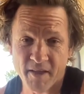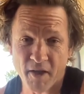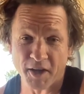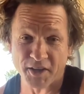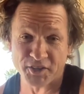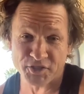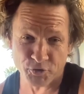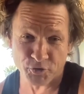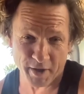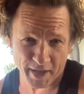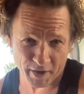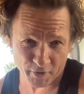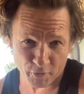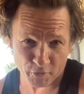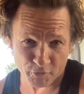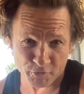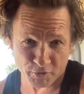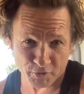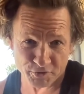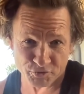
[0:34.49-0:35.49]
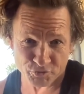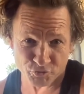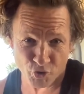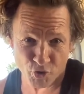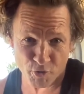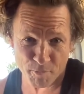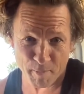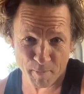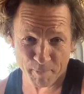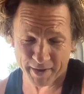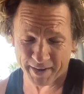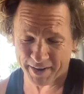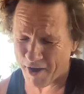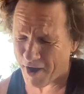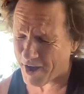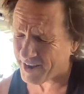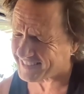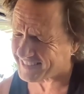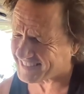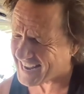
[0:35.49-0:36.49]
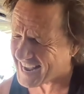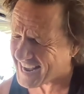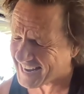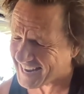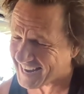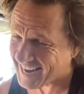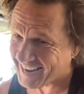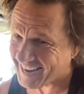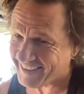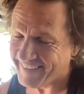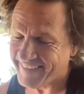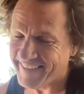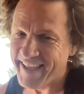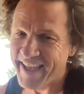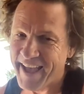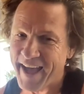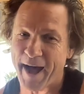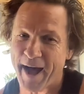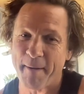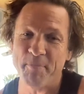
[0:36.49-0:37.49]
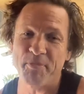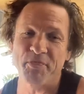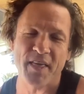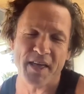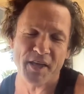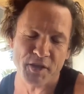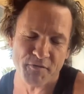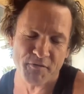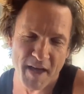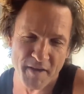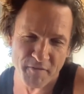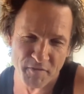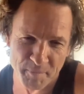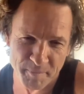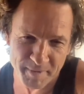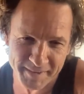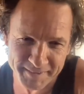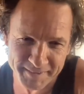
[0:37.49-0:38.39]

I saw Ella across room. I'm like, hot diggity! Um, thank you man.